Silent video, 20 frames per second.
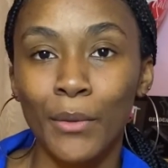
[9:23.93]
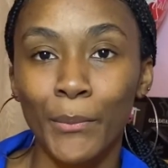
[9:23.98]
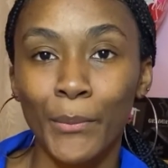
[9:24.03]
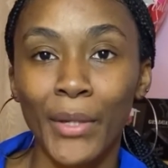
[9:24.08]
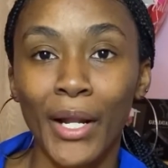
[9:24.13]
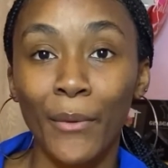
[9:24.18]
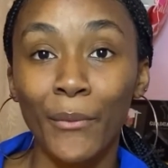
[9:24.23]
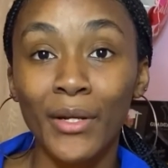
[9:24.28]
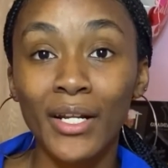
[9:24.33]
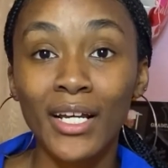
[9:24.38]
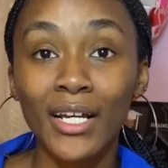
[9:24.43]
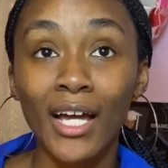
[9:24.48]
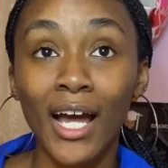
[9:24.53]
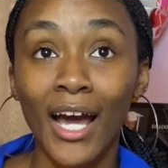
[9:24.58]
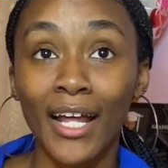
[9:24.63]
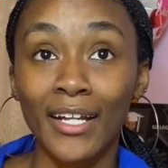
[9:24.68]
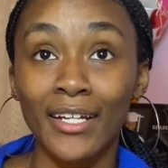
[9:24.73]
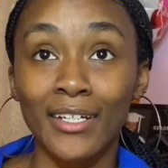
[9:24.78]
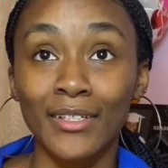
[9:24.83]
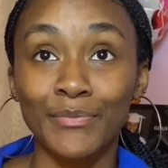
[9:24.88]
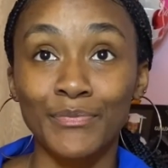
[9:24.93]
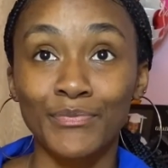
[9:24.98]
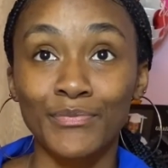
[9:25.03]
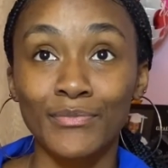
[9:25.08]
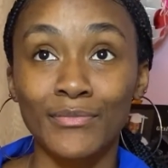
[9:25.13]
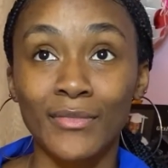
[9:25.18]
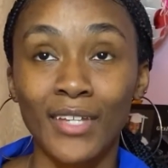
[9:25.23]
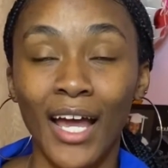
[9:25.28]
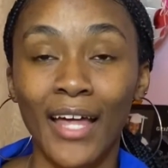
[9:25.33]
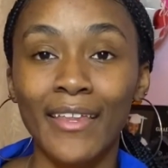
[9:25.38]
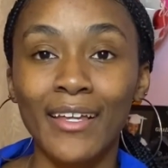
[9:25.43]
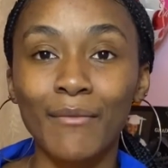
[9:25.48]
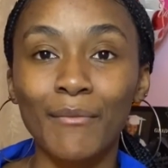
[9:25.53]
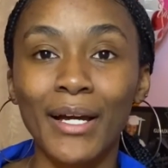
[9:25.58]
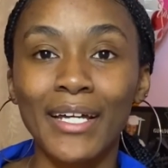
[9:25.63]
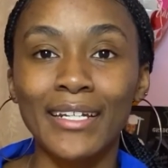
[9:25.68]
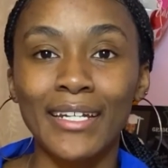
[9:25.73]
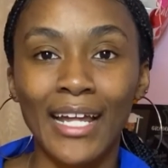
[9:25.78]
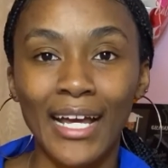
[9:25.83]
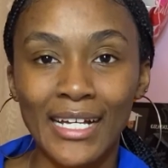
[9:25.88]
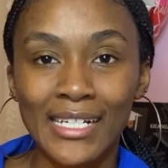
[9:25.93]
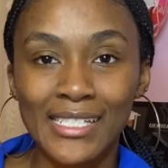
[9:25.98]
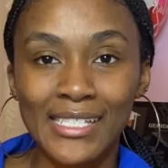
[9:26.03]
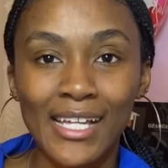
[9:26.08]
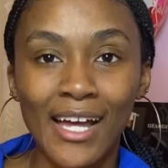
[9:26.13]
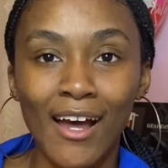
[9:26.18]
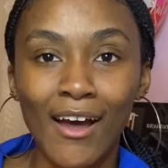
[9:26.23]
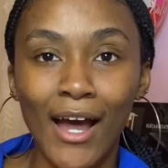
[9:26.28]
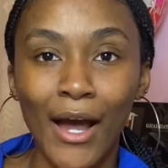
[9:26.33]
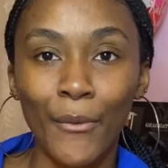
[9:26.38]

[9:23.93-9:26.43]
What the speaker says: But I want to I think my next style,